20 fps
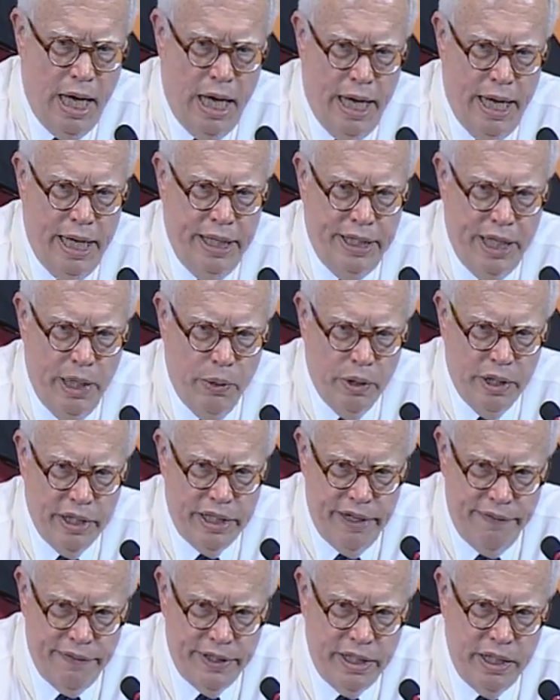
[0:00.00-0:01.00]
And they were
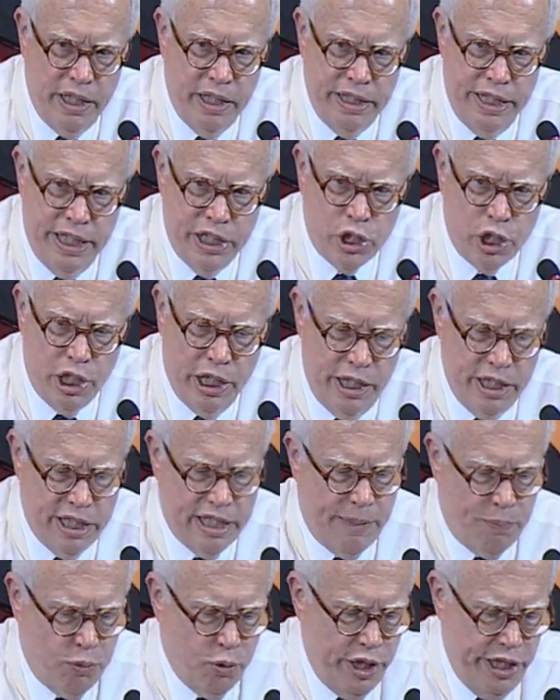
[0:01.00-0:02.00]
given initially
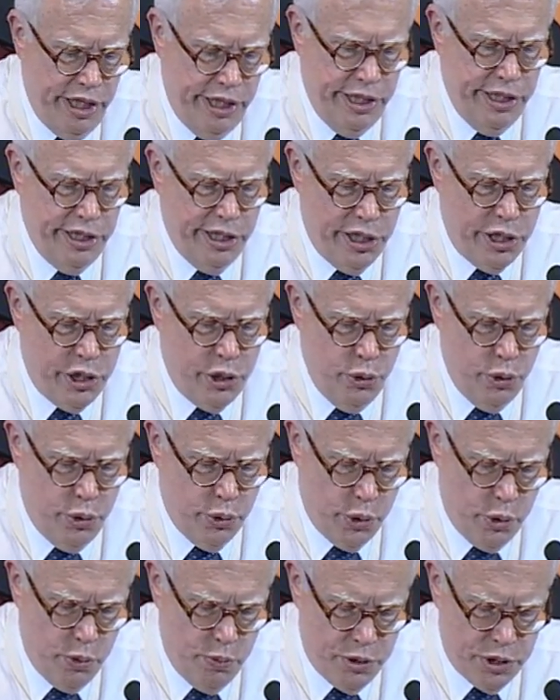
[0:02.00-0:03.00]
separated into two
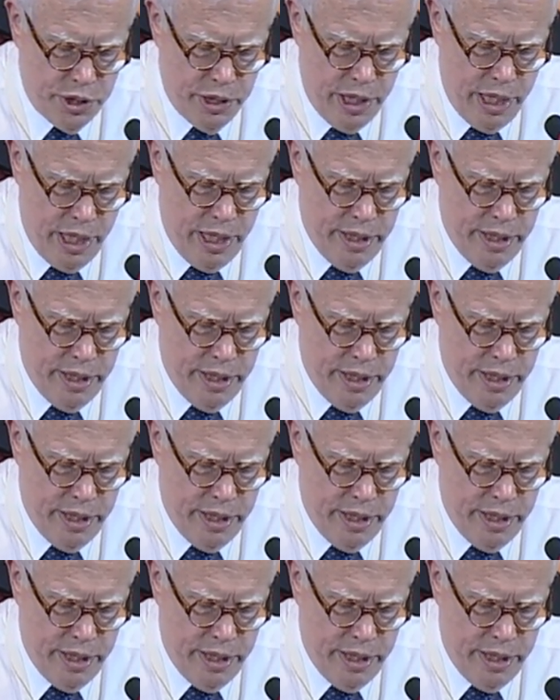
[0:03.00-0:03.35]
groups.